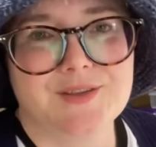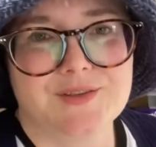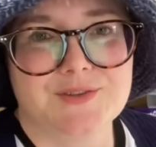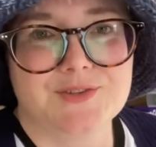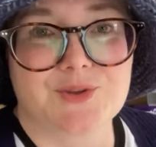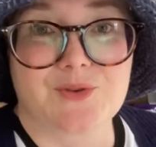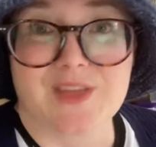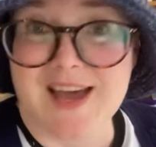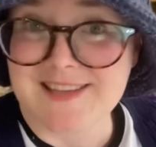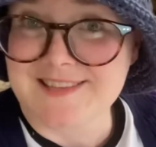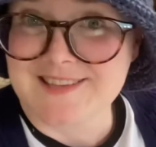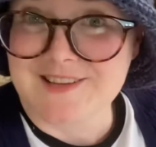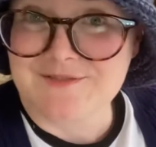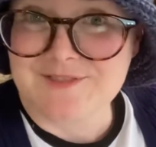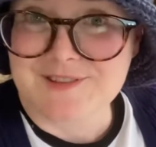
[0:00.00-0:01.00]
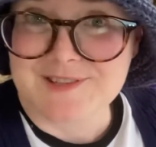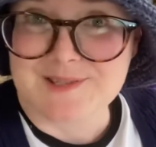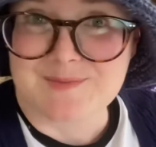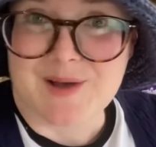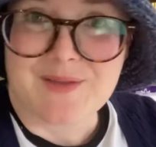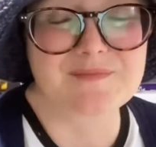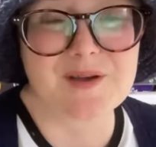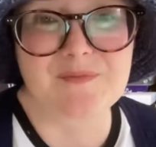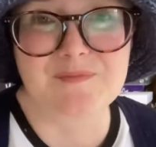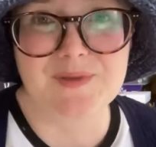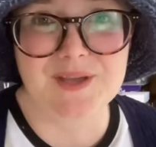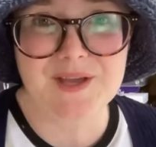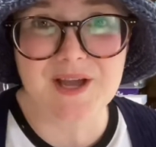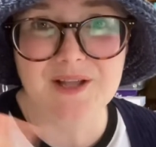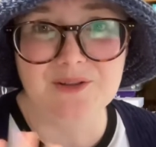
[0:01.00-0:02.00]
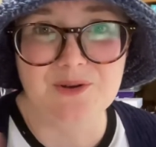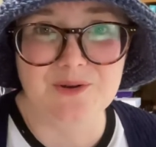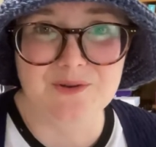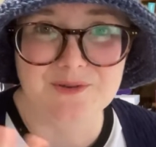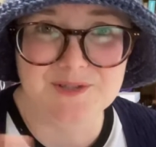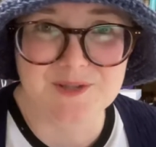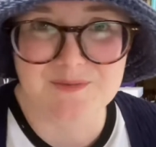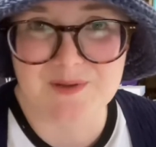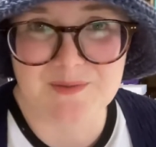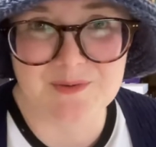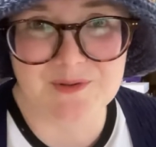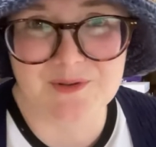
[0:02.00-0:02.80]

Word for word: So that's it for this month. A big hello to the people